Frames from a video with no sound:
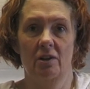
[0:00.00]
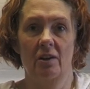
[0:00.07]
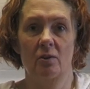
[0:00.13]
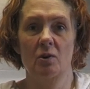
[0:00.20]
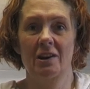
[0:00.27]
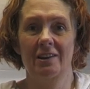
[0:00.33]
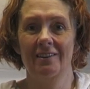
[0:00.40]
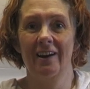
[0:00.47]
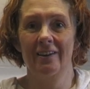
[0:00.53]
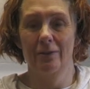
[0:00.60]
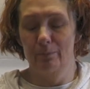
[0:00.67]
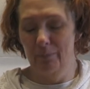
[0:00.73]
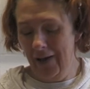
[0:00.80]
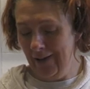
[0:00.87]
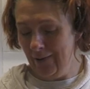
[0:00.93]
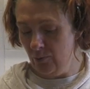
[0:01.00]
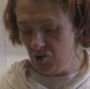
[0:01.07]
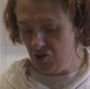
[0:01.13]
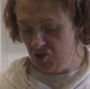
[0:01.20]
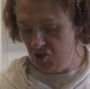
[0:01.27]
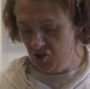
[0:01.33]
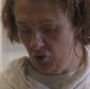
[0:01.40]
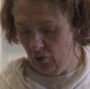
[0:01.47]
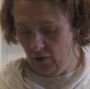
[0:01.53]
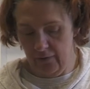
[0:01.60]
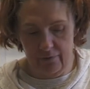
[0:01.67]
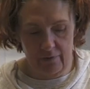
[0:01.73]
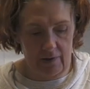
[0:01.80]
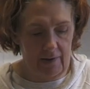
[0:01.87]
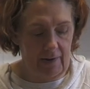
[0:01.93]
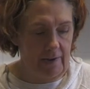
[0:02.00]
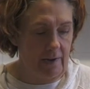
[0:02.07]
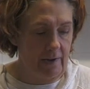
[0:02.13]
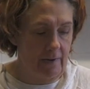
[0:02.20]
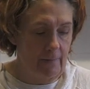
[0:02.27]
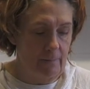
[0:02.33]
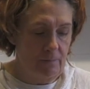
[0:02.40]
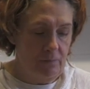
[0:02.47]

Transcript: You need like the powder stock if you like.